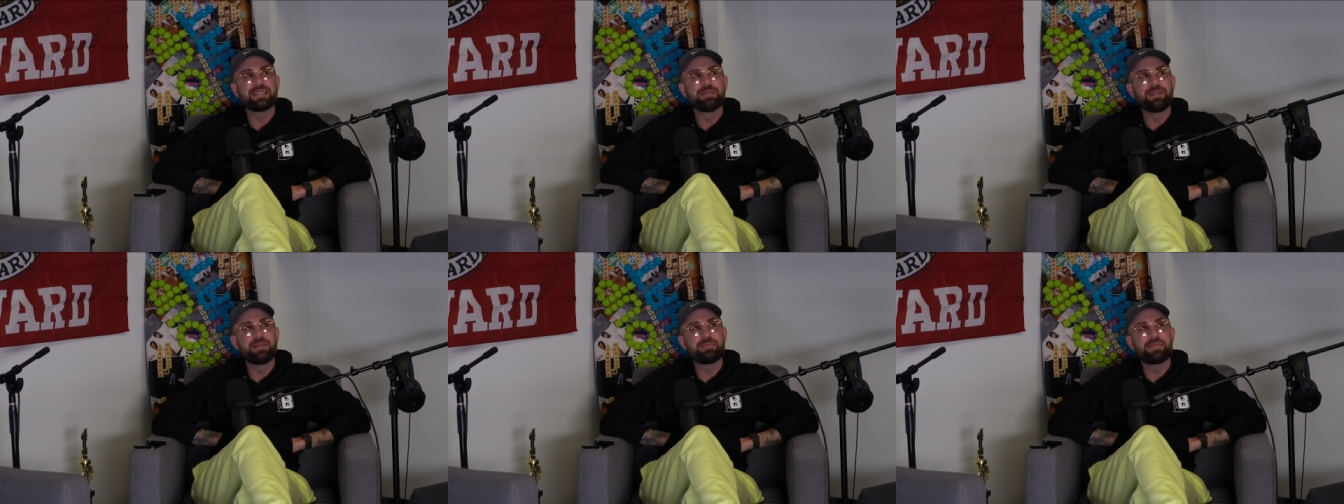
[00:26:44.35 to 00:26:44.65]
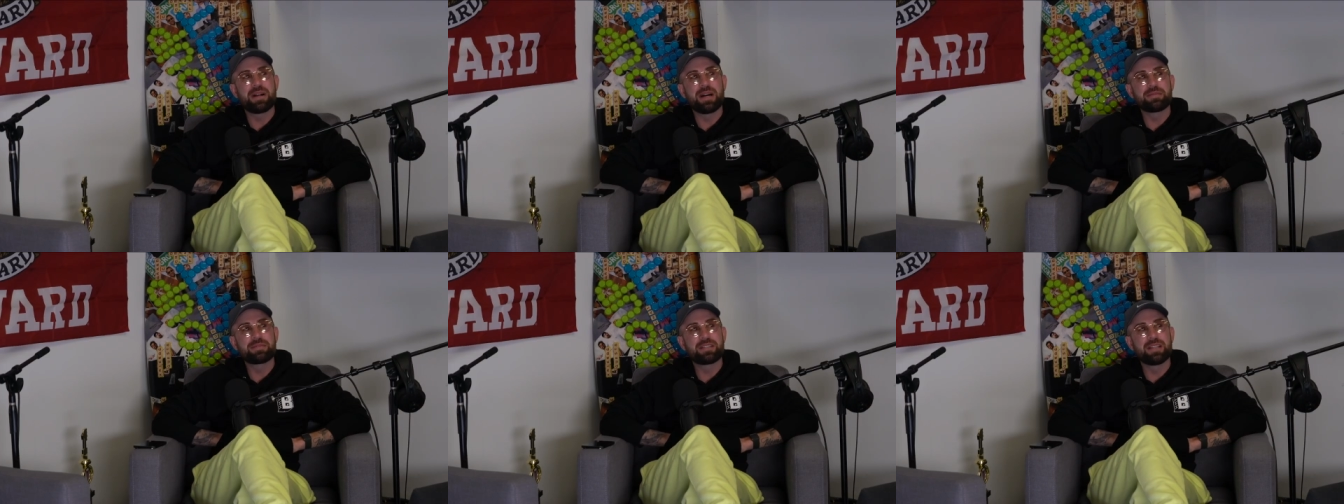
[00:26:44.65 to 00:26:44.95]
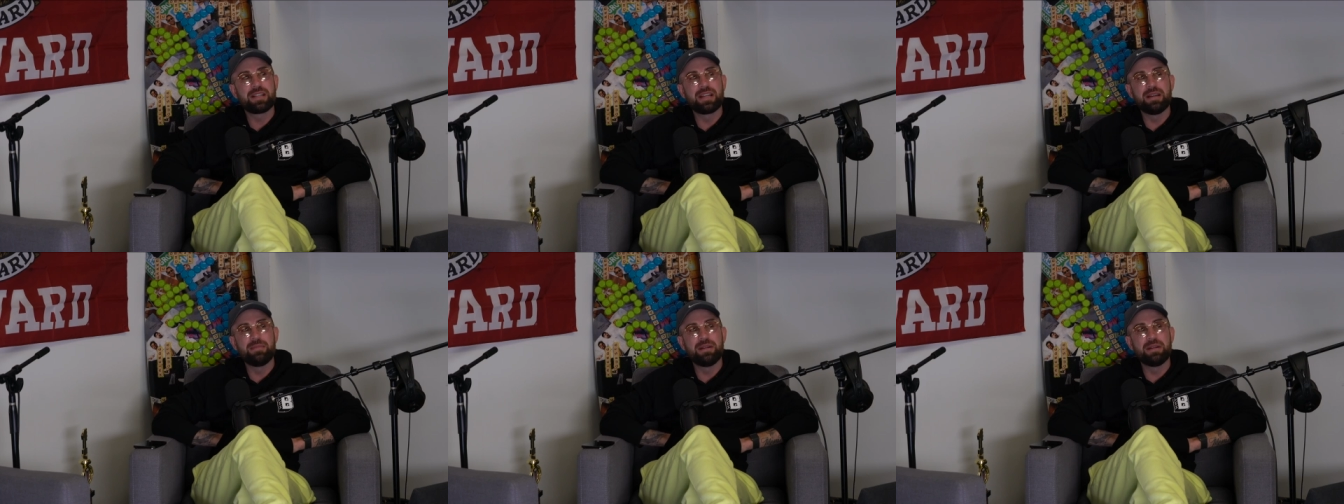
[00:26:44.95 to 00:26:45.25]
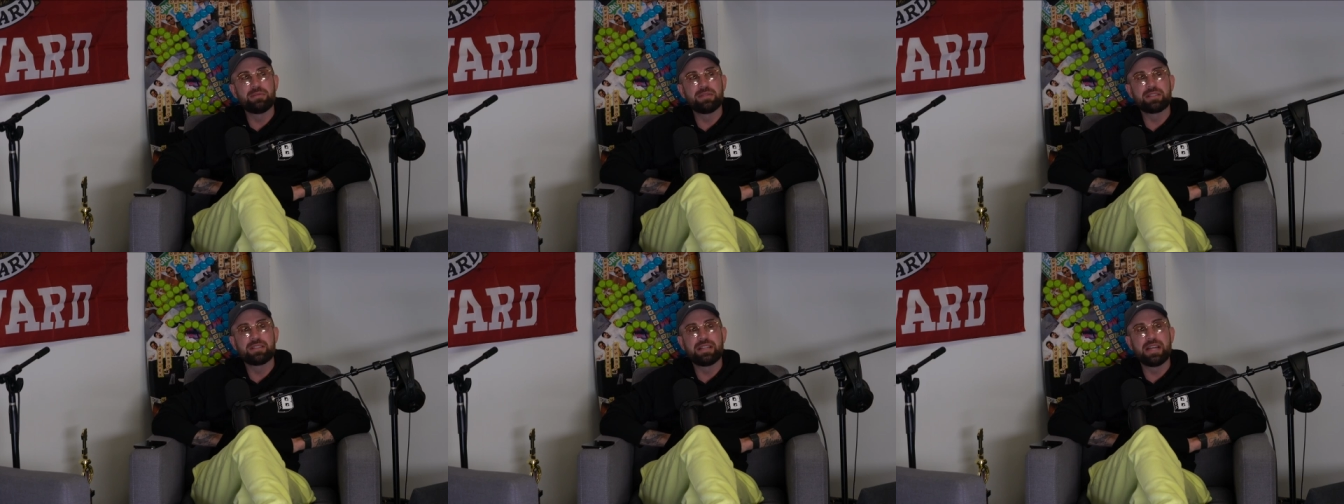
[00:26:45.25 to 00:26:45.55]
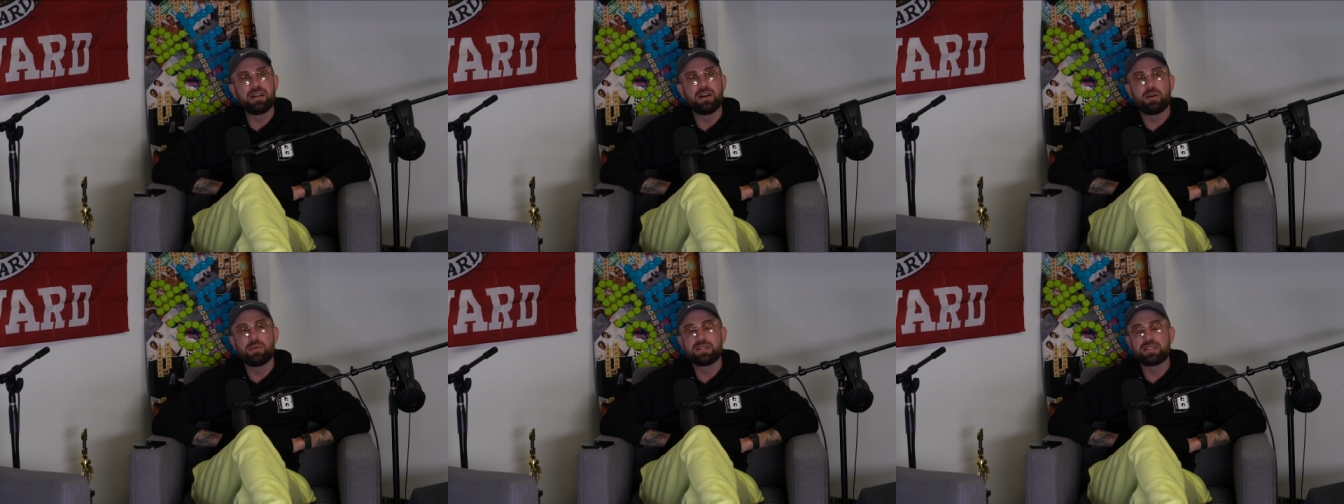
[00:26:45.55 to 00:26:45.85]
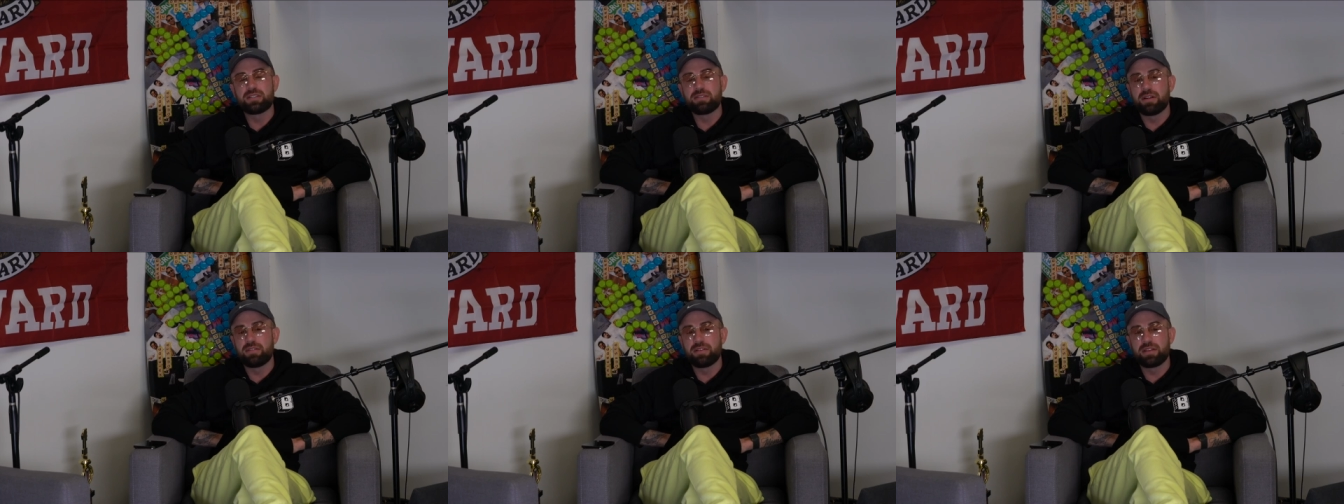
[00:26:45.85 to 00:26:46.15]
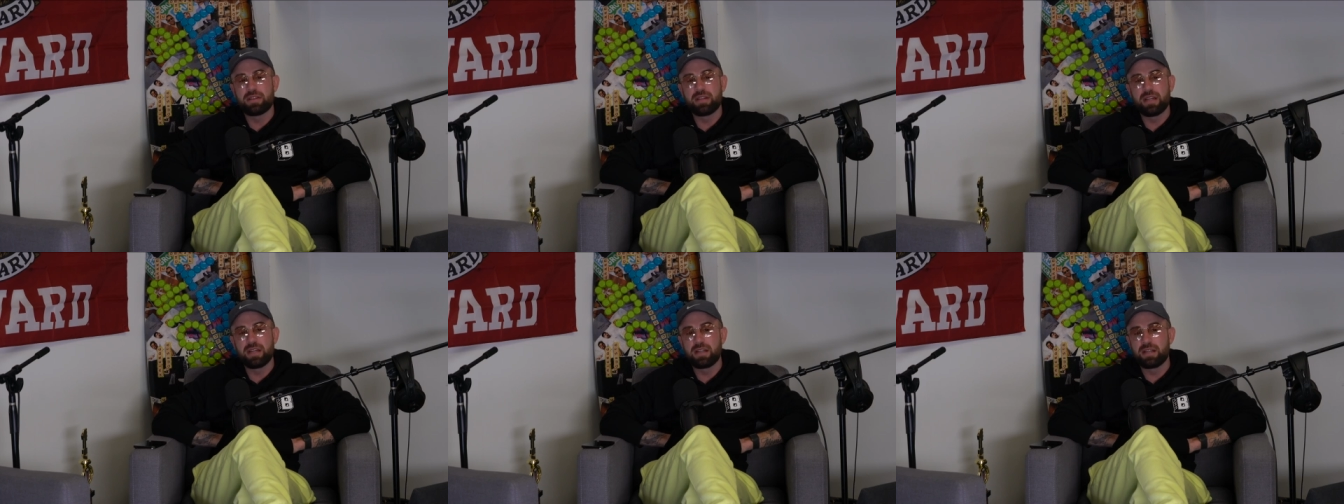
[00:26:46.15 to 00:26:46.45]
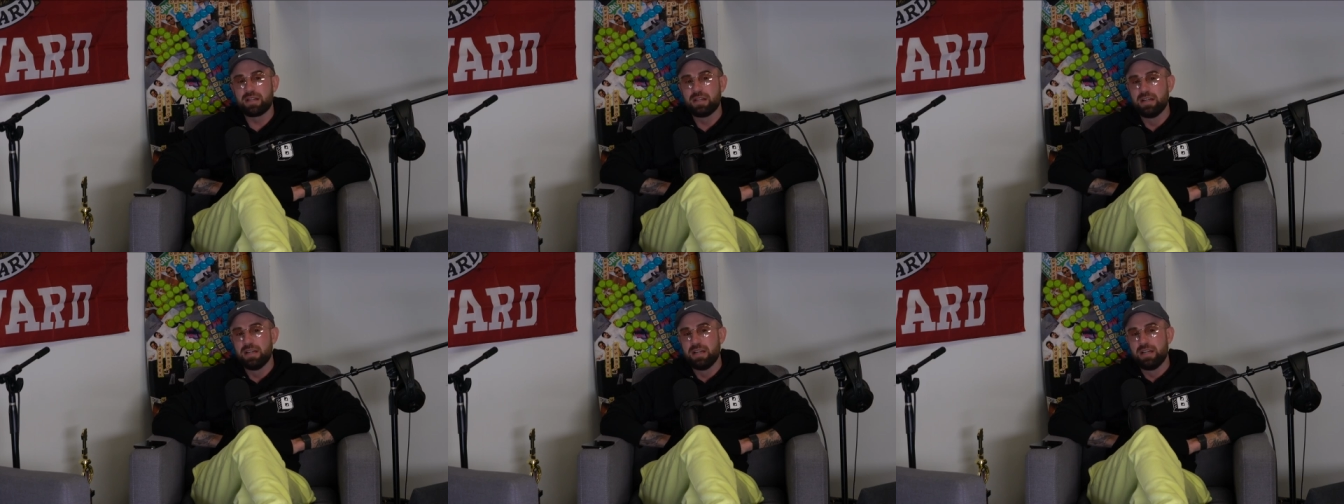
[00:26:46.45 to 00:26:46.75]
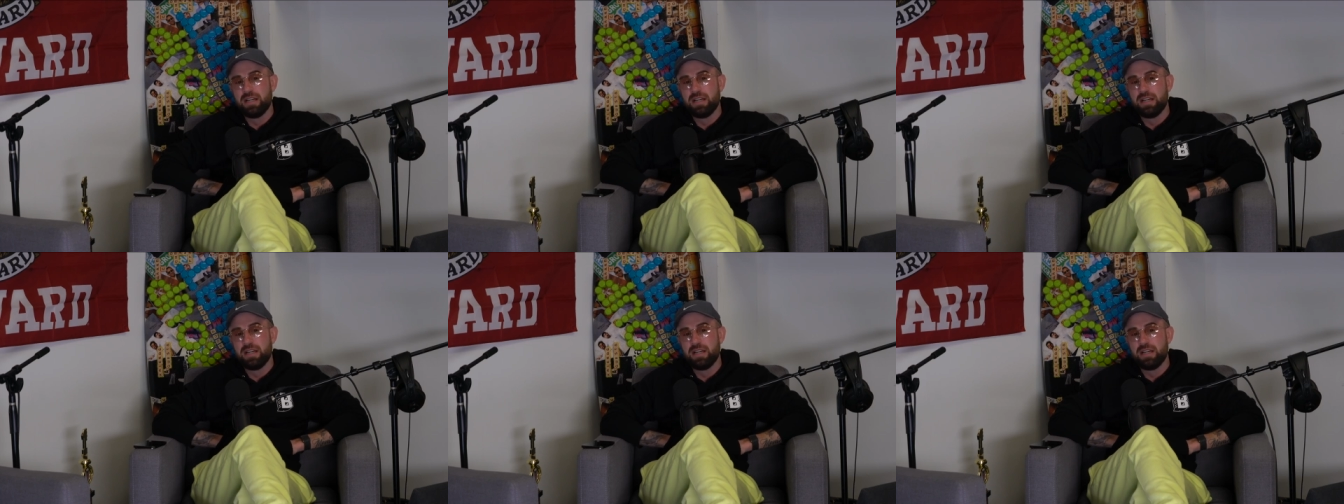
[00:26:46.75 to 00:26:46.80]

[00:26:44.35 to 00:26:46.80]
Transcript: I mean, props to them. It was they always do everything